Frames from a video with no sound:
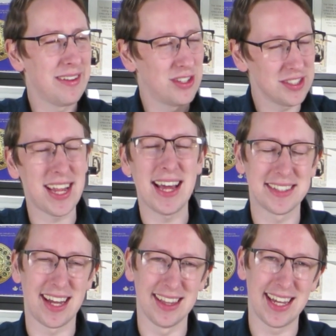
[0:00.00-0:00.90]
just as
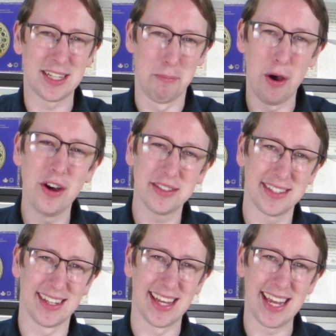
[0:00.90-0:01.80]
a collector
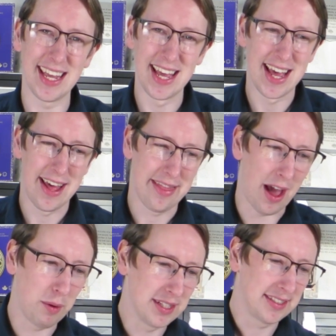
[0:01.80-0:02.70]
personally,
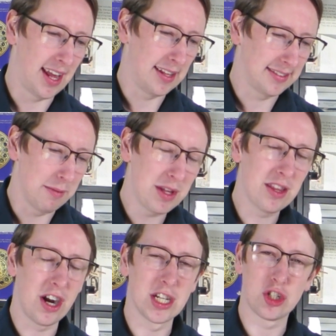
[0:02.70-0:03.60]
that was something
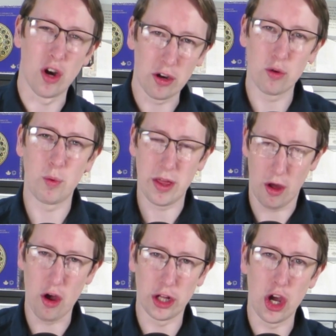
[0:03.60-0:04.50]
that I struggled with
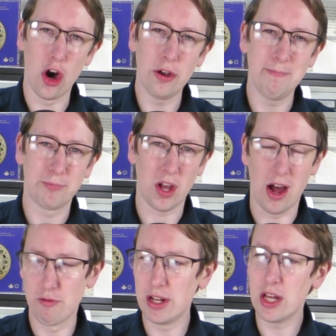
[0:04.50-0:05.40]
early on.
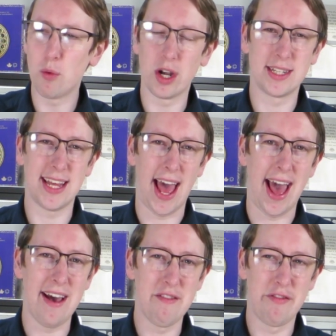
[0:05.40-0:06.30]
I really wanted to
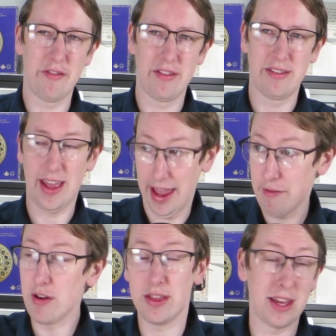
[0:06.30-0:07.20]
have
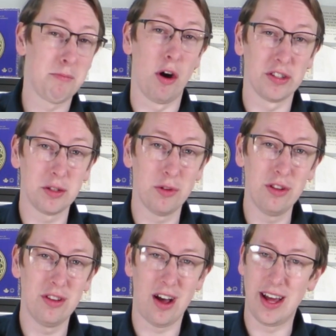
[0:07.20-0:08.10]
everything
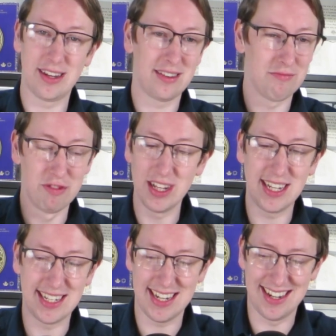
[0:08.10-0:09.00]
possible. I
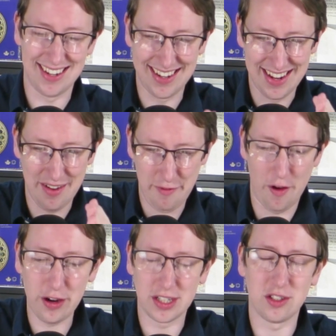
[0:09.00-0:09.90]
really didn't
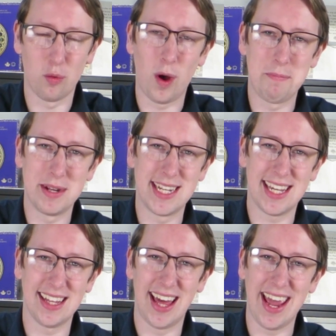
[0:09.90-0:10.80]
focus on one
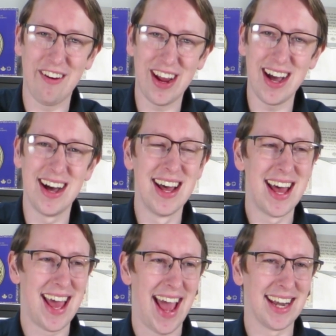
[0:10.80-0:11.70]
particular area.
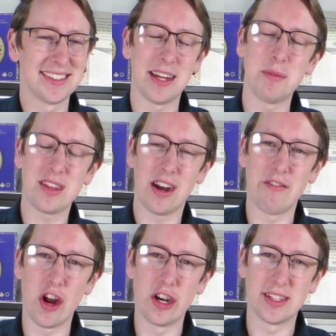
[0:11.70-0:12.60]
And it's something that
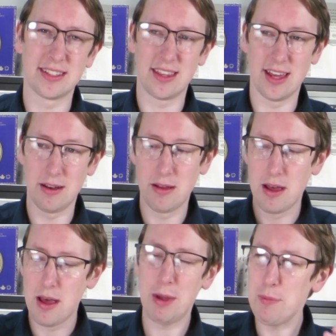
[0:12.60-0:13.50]
I've noticed that
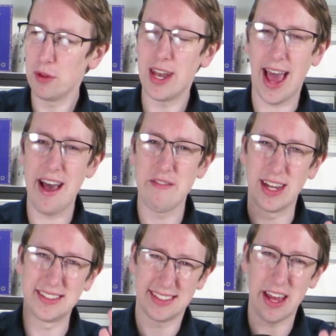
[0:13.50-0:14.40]
people that have
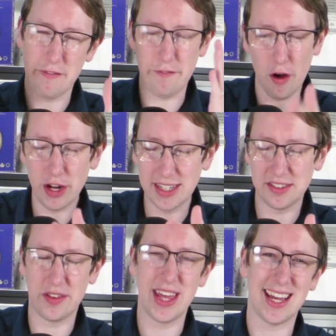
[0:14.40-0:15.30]
a set focus
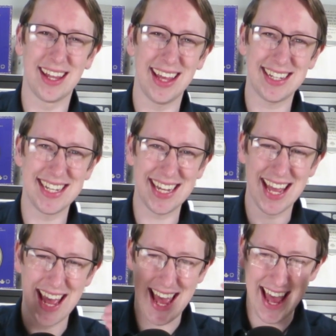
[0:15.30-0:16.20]
for their collecting
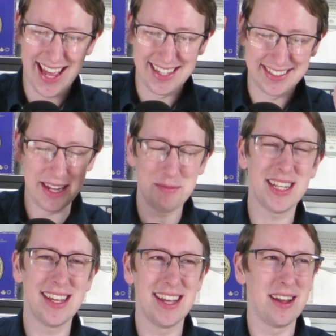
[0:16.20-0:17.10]
seem
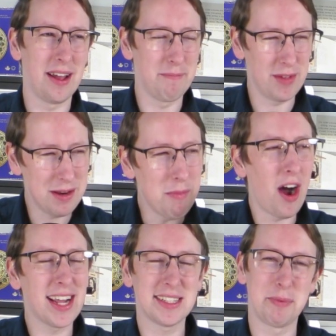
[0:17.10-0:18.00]
to, in
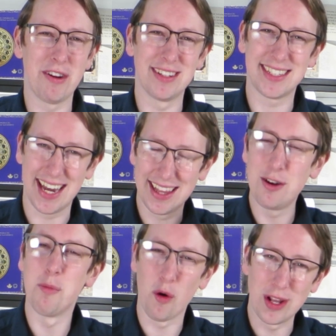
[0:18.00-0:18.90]
my experience, get a
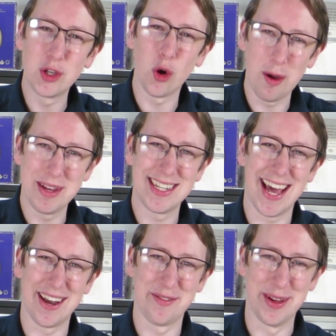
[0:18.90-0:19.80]
little more enjoyment
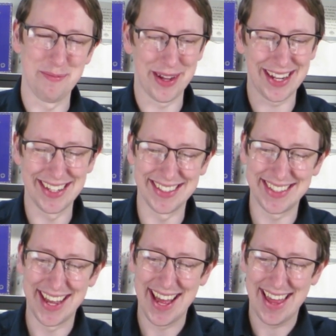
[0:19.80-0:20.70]
out of it,
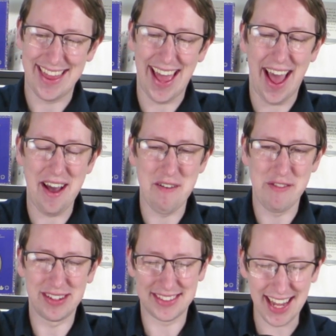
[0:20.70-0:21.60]
because they have
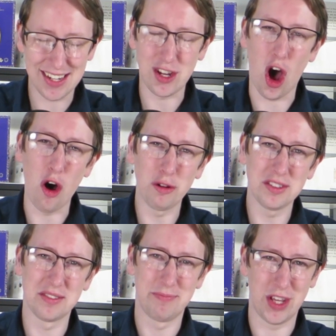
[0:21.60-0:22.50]
set
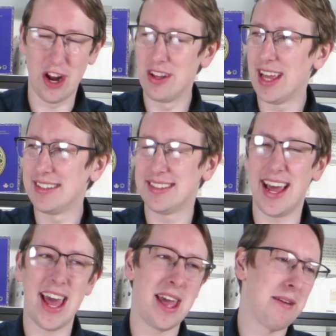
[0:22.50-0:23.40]
goals. You know, let's
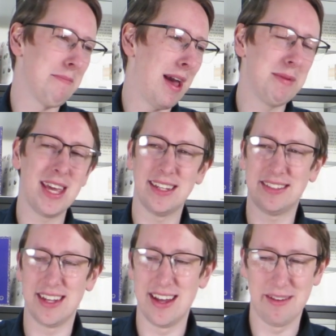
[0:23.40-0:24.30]
say maybe
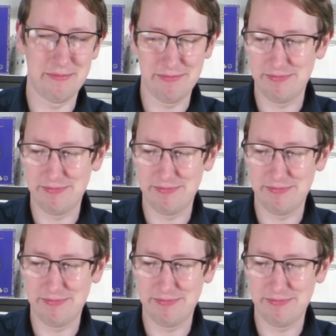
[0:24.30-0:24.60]
it's a